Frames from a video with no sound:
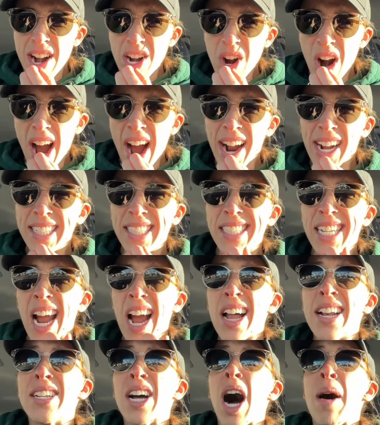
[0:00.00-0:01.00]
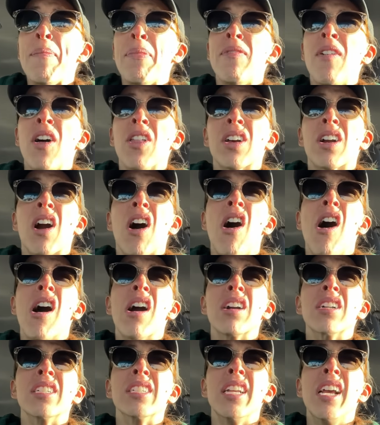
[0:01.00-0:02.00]
Try and stay on top of all the
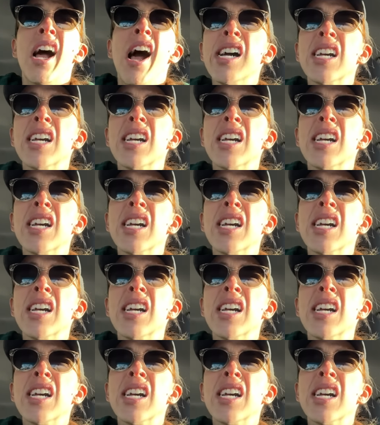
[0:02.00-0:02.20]
cars